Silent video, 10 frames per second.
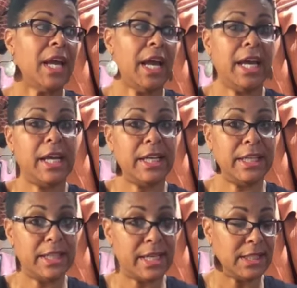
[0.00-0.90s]
and
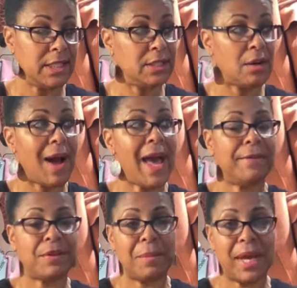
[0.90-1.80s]
it doesn't. So I
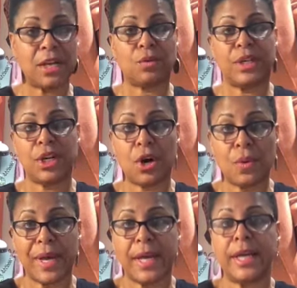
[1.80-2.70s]
have to manually
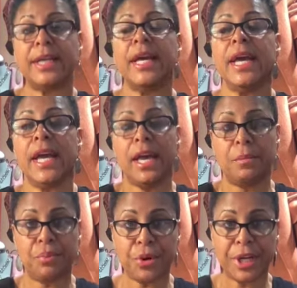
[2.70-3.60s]
go in
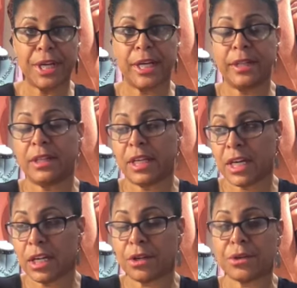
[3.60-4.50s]
and put in the
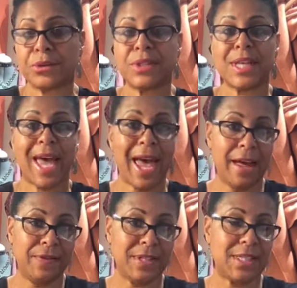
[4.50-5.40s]
colors
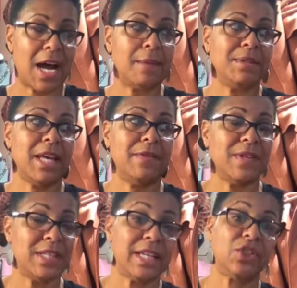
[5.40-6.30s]
at the stops. And
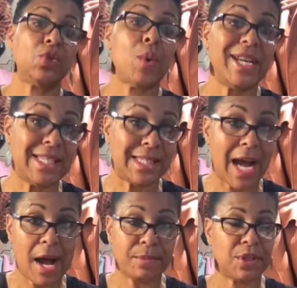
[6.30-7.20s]
this has 20
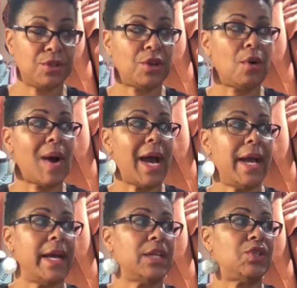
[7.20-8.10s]
stops, so I
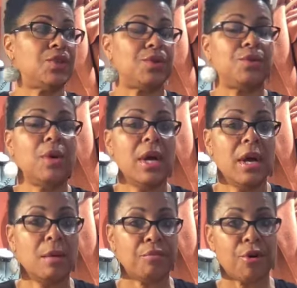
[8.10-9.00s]
had to
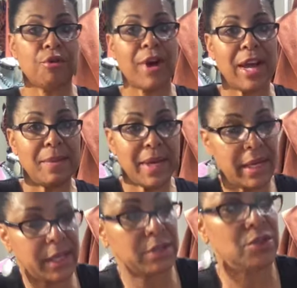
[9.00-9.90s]
program
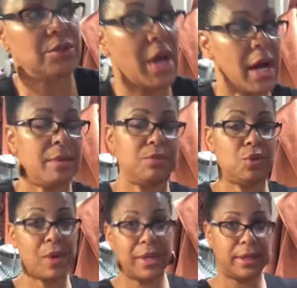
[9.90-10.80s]
in um,
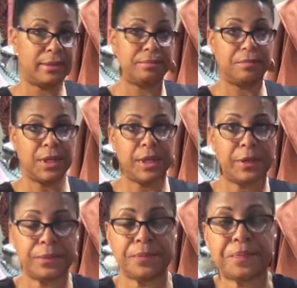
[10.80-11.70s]
20, you
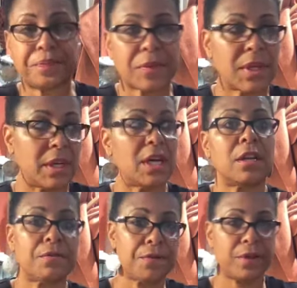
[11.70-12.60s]
know, the
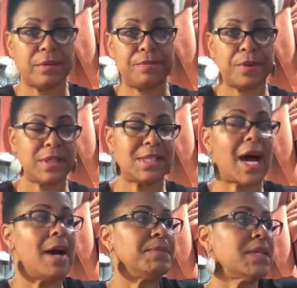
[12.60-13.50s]
color for the for the
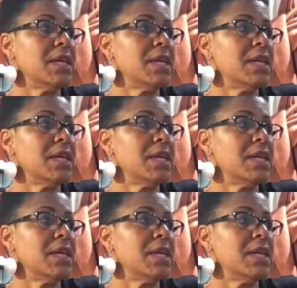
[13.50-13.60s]
stops.